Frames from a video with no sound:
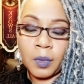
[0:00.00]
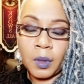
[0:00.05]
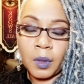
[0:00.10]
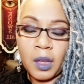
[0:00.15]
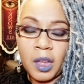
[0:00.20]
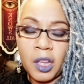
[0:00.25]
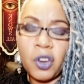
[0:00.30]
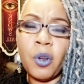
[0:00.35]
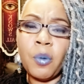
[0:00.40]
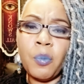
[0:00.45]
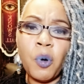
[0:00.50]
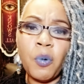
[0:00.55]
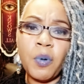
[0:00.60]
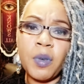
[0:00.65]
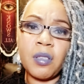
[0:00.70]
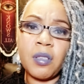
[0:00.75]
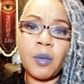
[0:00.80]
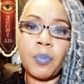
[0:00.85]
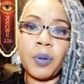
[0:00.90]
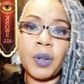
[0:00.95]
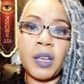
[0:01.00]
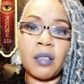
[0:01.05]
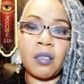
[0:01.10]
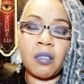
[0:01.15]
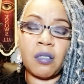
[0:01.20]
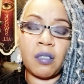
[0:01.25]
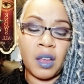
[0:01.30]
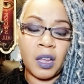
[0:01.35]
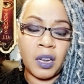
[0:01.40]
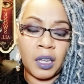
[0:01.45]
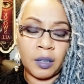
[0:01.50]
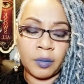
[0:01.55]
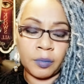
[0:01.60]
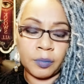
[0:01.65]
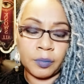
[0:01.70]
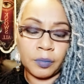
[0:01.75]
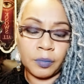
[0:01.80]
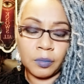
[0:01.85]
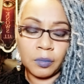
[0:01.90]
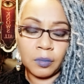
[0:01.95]
And you're moving someplace sunny.
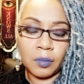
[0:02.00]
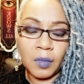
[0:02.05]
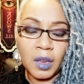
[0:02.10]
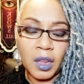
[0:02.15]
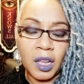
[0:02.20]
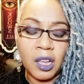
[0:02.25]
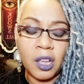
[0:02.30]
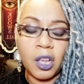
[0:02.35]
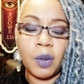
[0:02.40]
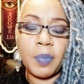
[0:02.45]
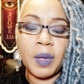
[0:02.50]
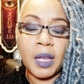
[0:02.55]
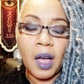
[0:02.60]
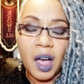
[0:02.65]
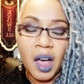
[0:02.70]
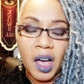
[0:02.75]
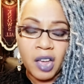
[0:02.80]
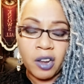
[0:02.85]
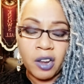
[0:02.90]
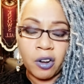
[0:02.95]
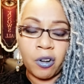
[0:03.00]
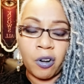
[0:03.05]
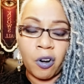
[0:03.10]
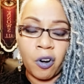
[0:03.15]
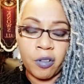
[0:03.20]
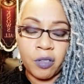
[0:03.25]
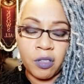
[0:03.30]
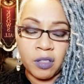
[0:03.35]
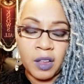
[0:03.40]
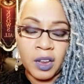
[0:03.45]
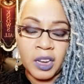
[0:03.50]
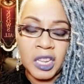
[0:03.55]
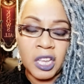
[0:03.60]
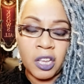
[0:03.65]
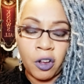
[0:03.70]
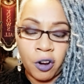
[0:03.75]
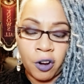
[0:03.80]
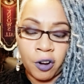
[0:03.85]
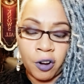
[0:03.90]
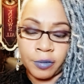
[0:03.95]
It could be hotter or
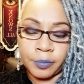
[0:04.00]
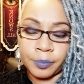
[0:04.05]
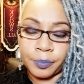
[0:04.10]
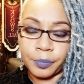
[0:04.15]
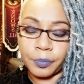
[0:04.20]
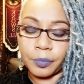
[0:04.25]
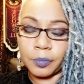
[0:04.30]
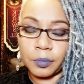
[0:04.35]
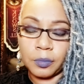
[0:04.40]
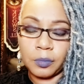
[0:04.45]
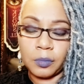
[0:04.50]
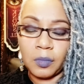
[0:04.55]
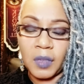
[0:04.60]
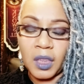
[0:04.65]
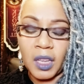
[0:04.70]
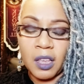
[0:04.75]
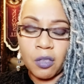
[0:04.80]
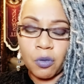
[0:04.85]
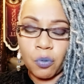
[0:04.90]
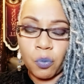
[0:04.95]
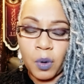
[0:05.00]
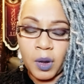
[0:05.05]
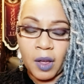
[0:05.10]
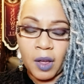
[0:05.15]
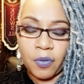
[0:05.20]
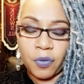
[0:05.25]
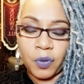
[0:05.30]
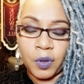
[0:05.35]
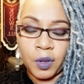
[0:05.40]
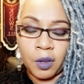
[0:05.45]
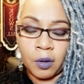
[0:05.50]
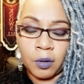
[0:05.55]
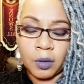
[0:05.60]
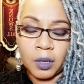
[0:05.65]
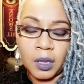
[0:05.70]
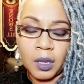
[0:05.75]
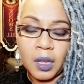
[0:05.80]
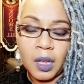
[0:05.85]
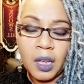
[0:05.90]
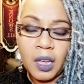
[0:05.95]
sunnier, is what I feel.
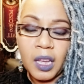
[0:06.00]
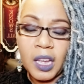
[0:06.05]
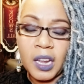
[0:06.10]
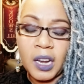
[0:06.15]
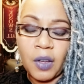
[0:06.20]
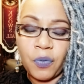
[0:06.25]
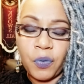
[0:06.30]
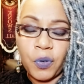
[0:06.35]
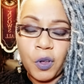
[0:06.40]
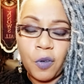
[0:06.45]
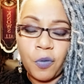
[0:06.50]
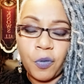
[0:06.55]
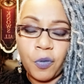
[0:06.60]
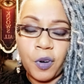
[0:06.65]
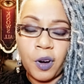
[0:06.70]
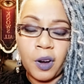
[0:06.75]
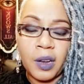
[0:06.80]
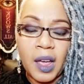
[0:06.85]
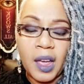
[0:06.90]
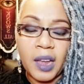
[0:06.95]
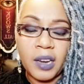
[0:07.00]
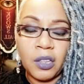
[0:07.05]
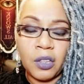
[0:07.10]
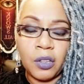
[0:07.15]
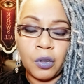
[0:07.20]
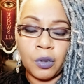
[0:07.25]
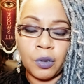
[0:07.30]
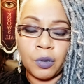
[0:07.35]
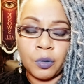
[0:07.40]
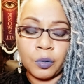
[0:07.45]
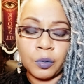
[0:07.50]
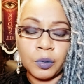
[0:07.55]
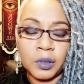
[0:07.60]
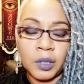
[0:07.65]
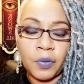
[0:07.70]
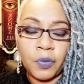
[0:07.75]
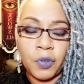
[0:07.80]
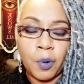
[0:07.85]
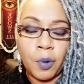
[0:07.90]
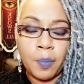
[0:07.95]
And I feel for a lot of you,
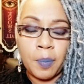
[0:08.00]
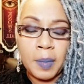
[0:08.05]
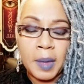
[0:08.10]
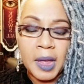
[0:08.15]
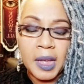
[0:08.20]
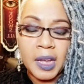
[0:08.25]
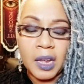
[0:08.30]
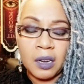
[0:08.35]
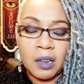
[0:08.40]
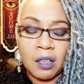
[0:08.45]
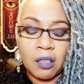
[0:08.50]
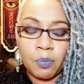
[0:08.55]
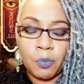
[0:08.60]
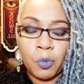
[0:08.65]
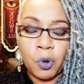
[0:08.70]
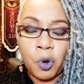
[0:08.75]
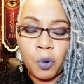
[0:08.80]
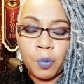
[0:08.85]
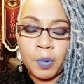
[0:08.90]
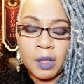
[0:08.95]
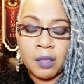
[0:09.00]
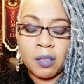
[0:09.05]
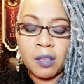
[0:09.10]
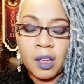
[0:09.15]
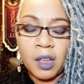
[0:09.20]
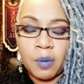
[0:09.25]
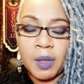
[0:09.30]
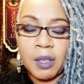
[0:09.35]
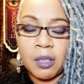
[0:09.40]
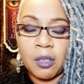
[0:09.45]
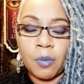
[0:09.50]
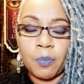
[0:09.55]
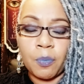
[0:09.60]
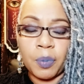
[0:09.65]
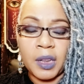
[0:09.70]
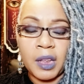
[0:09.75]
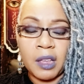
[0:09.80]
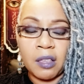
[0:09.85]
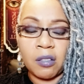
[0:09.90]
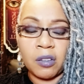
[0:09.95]
if you're making this move, it's going to be
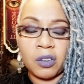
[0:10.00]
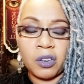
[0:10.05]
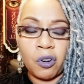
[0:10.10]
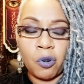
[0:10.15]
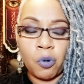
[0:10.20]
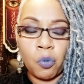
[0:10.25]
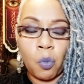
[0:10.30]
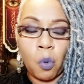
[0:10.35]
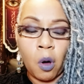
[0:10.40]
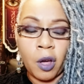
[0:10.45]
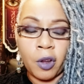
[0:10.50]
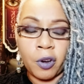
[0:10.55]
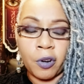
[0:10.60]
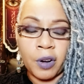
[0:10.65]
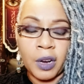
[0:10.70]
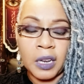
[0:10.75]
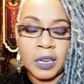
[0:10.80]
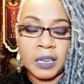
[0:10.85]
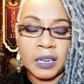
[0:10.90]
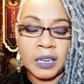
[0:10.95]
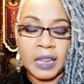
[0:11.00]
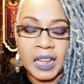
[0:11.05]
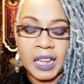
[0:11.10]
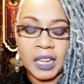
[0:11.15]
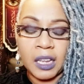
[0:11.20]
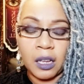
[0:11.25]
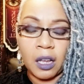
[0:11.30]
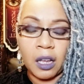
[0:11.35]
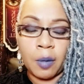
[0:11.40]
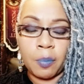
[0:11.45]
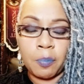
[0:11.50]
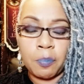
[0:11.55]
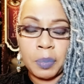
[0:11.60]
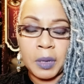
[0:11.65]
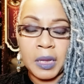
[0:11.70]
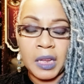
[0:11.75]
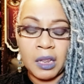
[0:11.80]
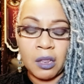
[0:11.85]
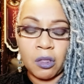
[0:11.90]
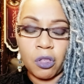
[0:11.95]
someplace near water, a lake, a
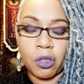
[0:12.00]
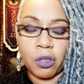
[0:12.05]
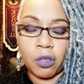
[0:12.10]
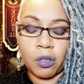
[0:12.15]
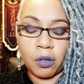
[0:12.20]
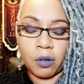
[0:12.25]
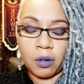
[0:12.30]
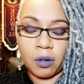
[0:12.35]
beach,